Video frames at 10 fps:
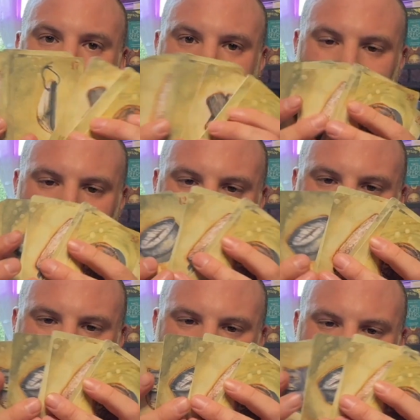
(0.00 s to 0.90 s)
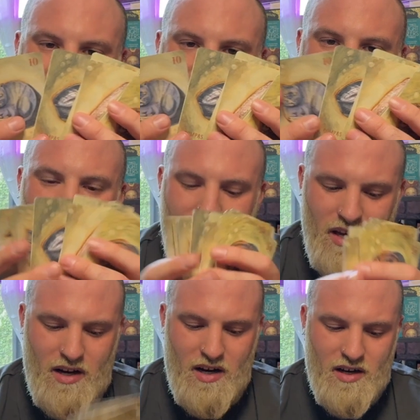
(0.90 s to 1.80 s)
to understand what
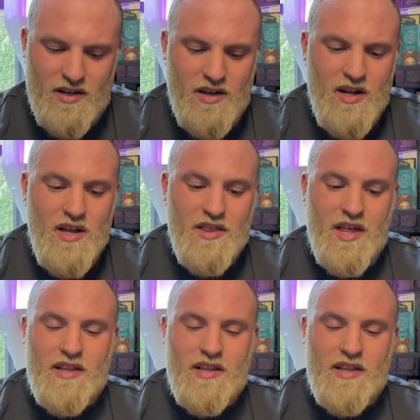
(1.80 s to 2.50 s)
they are. They